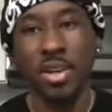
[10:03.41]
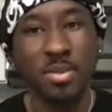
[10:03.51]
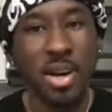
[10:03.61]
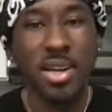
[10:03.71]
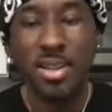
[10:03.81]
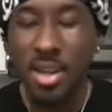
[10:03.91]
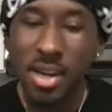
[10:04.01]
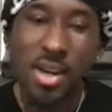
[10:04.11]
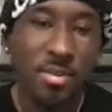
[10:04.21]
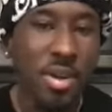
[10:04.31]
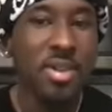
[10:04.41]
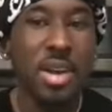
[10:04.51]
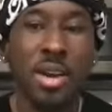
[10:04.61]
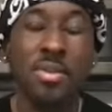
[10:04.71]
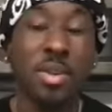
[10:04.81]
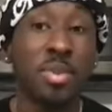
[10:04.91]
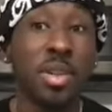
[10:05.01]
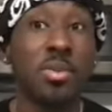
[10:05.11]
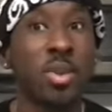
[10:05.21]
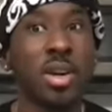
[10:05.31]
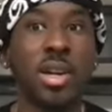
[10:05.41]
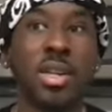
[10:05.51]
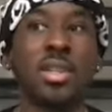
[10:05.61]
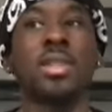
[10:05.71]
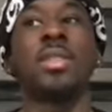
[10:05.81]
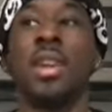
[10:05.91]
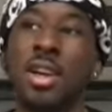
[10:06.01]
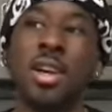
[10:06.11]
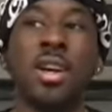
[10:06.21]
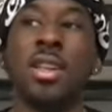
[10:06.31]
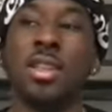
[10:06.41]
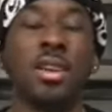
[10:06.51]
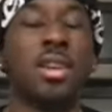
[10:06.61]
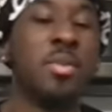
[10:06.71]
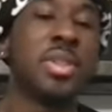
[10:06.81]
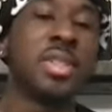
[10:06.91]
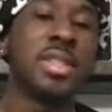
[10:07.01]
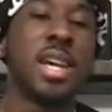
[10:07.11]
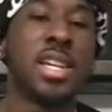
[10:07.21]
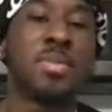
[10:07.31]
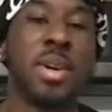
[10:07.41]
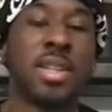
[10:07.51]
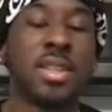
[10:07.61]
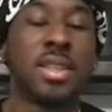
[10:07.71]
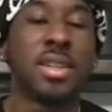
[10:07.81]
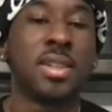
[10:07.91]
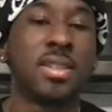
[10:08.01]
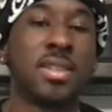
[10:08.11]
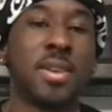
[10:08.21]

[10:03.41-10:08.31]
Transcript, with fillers: Ain't nobody, nah, bro, you got to really put the work in and just learn the business aspect of things.